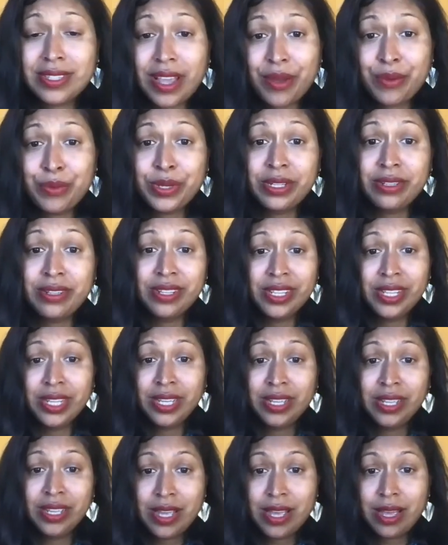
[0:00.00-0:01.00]
I would
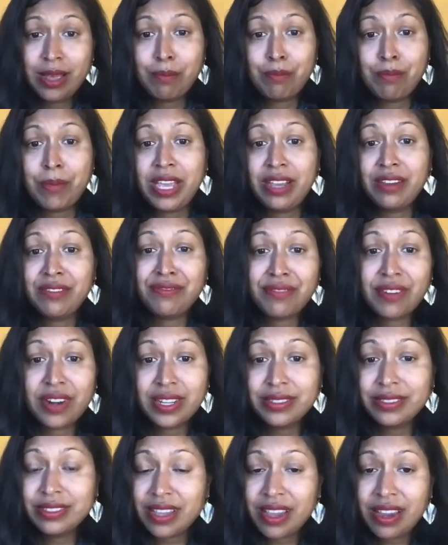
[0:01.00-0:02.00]
make
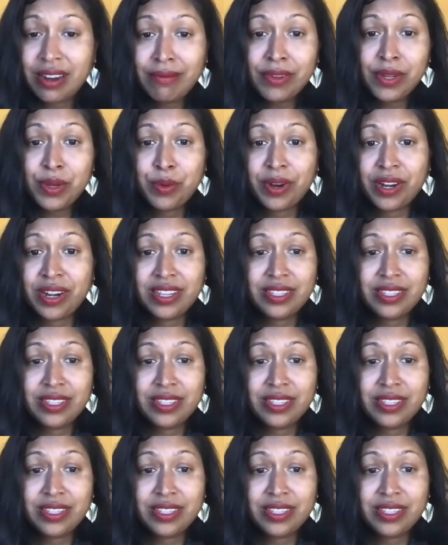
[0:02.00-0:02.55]
friends everywhere.